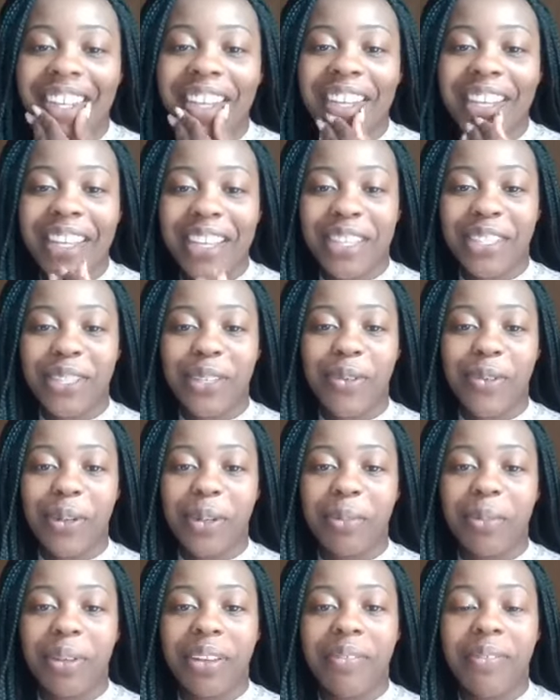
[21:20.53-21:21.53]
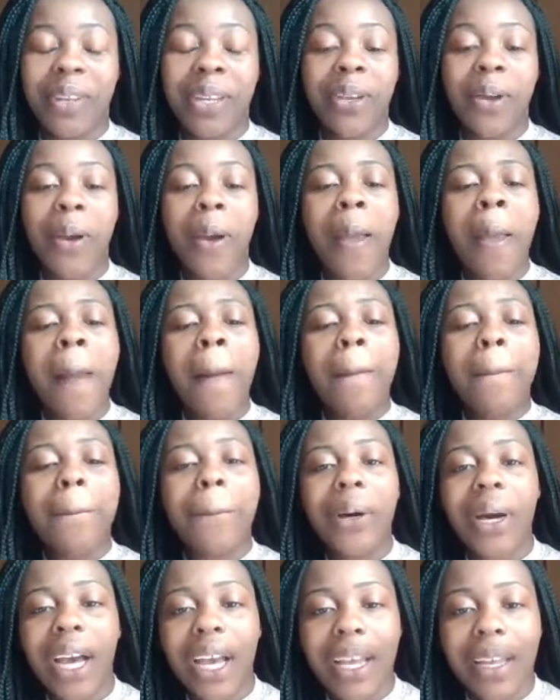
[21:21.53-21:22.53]
she didn't want to be in the video.
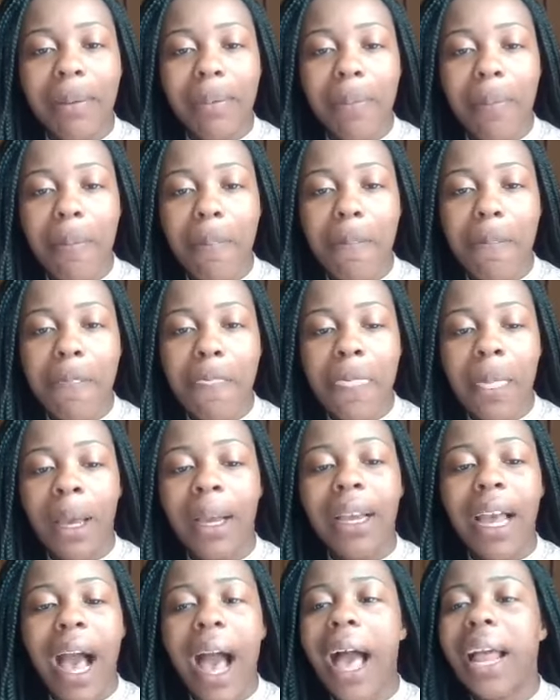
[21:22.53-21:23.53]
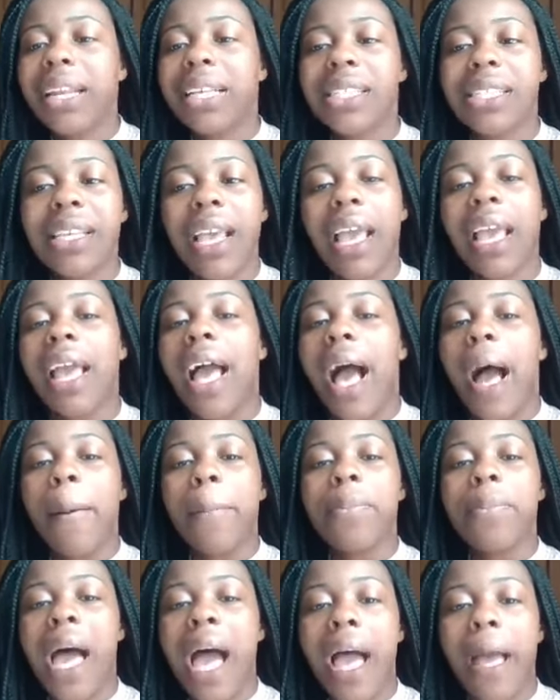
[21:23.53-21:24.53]
But God is saying,
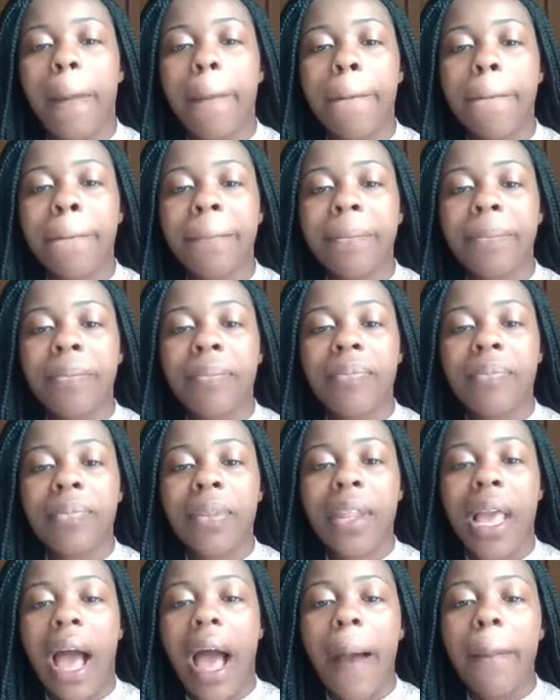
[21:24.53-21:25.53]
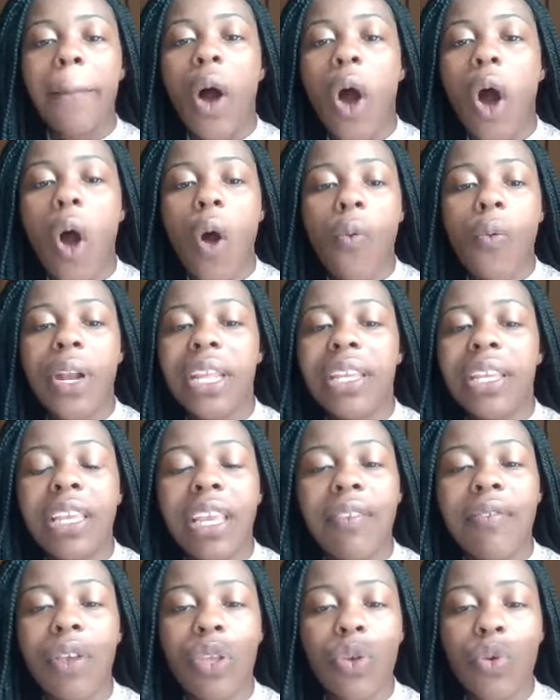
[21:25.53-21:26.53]
I'm not, I'm already
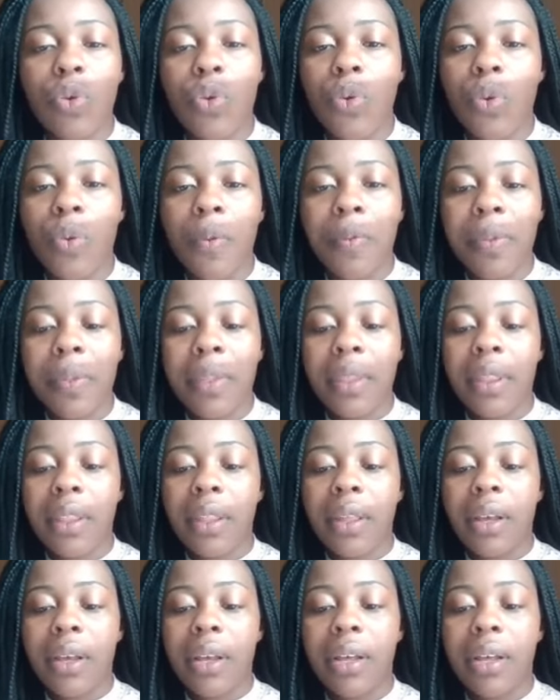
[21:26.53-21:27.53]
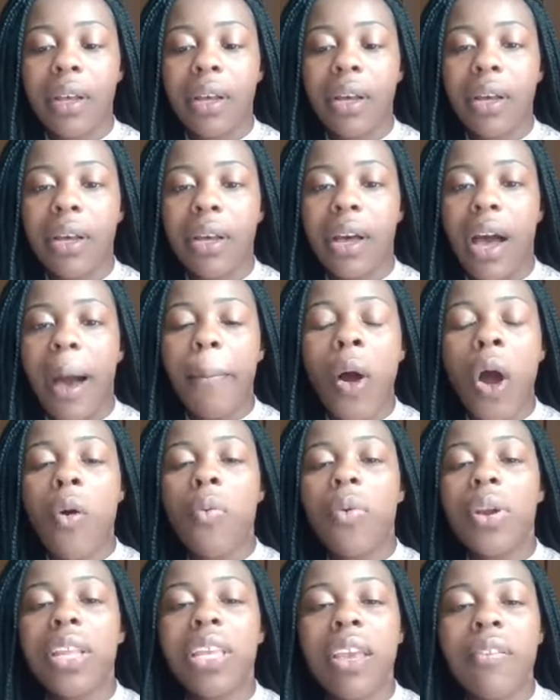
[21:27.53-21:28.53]
giving you, I'm
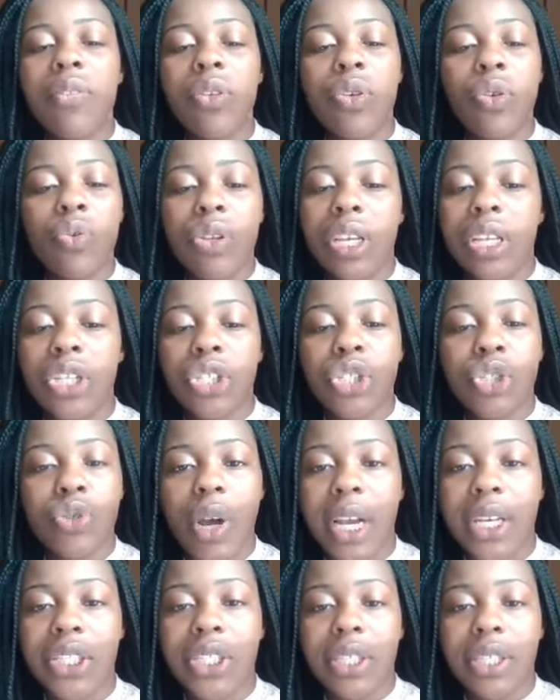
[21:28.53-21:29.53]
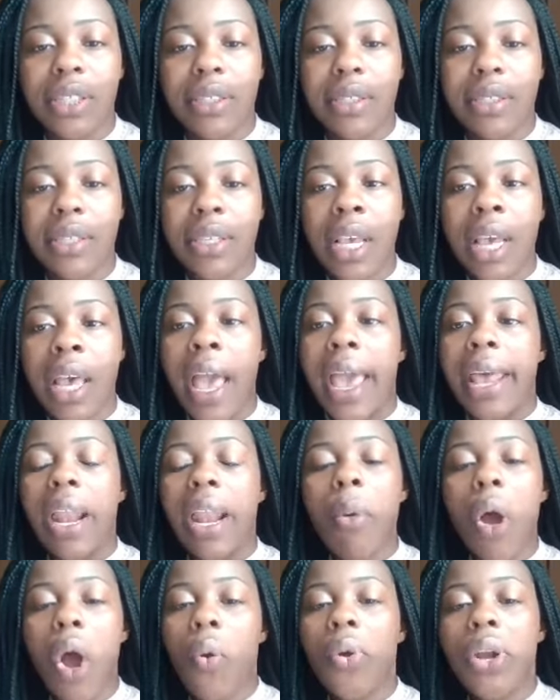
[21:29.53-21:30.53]
already giving you the instructions and
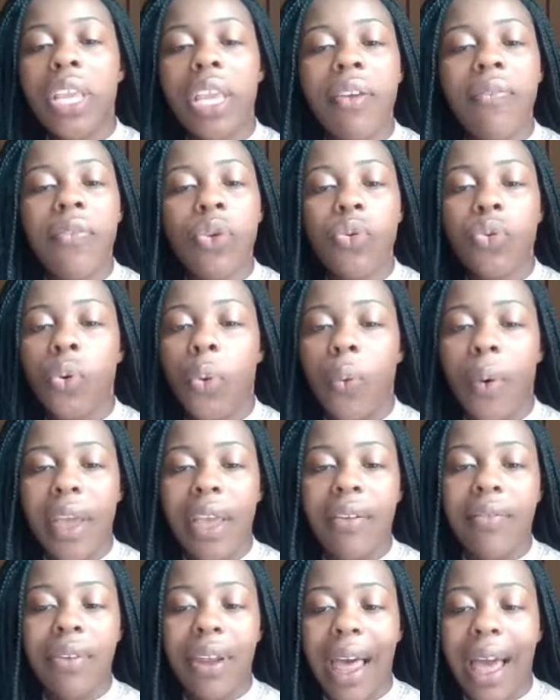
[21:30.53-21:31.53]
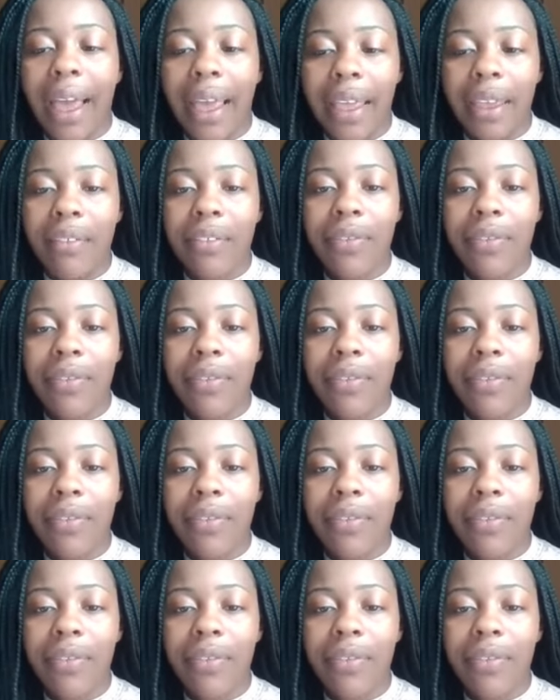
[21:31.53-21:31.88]
I'm already giving you the way of life.